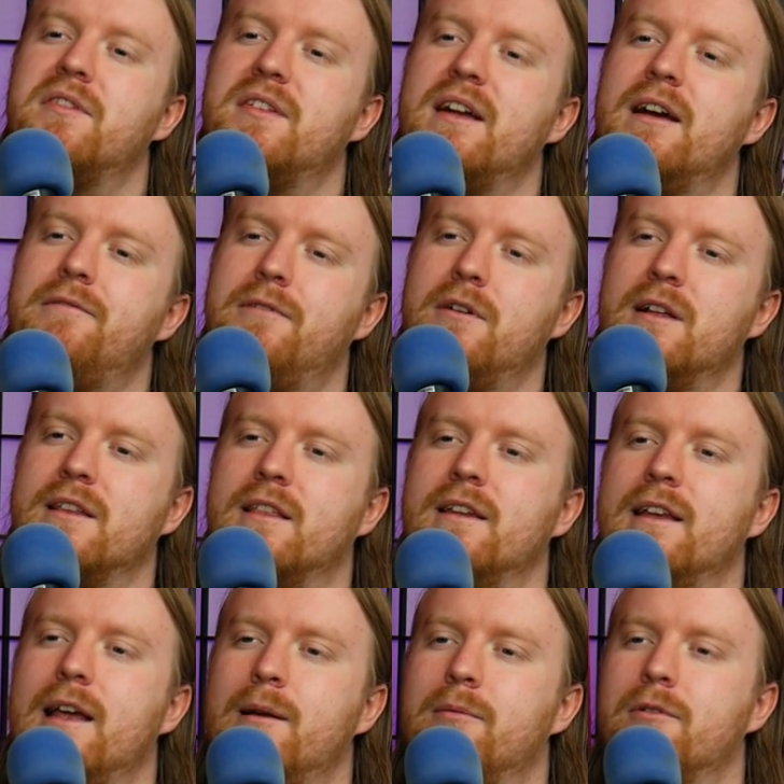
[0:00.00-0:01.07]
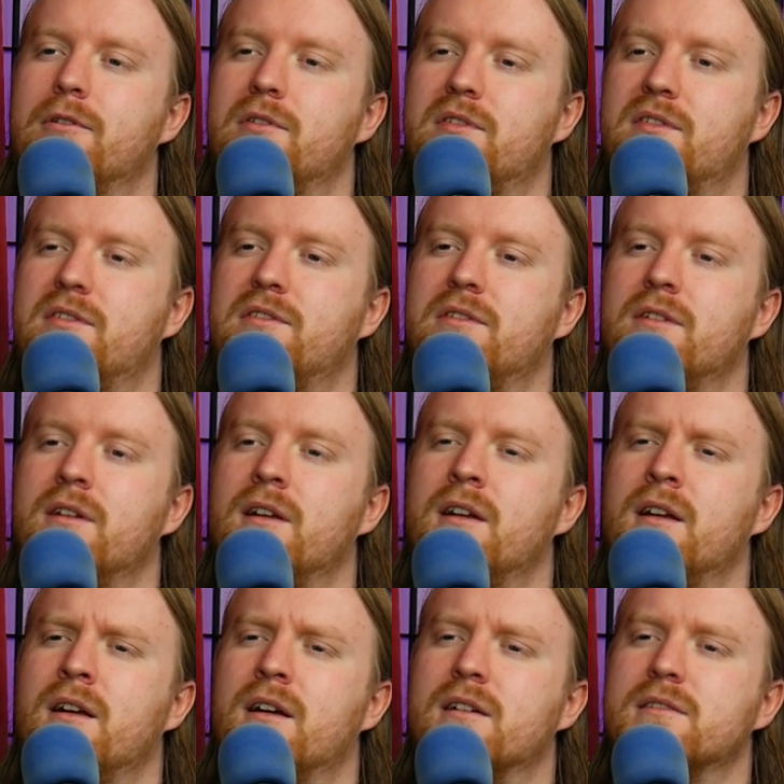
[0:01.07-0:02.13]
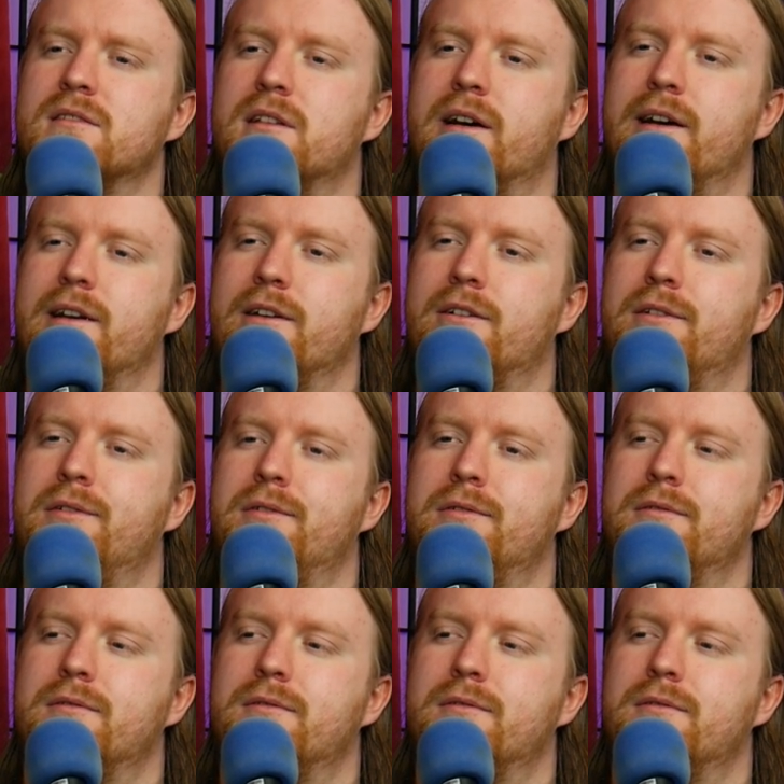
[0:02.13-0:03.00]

say I feel like the neighbors like